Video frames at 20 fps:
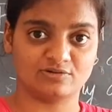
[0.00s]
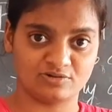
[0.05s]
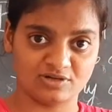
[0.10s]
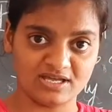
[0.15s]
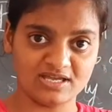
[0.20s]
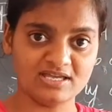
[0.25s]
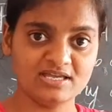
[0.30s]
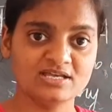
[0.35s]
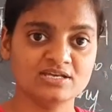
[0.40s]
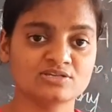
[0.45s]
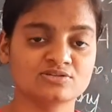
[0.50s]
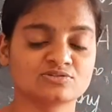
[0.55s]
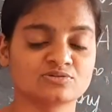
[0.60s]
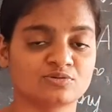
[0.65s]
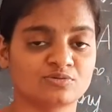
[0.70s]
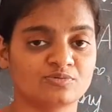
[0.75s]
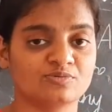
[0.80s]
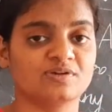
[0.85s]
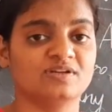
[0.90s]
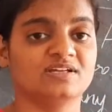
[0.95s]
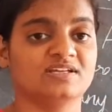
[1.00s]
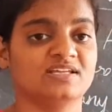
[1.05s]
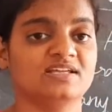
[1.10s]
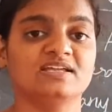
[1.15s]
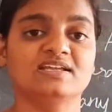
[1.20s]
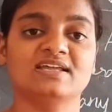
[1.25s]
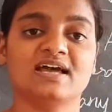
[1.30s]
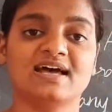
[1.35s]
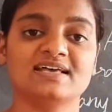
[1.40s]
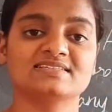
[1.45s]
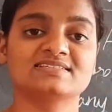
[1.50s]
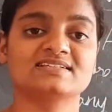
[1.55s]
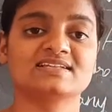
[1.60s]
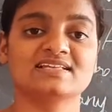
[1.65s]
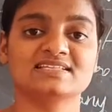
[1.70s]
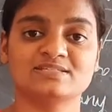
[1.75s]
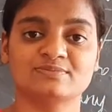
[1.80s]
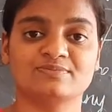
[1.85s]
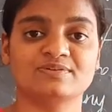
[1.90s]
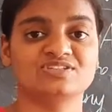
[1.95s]
Okay, so it has
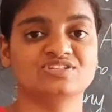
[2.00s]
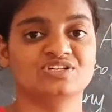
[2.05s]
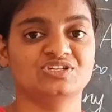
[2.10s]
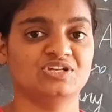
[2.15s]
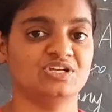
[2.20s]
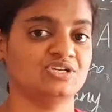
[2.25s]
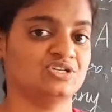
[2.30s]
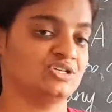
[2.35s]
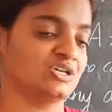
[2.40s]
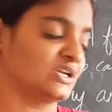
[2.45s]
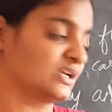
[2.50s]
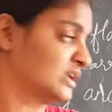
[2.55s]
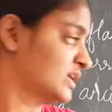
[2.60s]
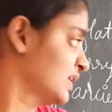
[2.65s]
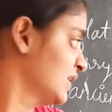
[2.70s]
less vegetation.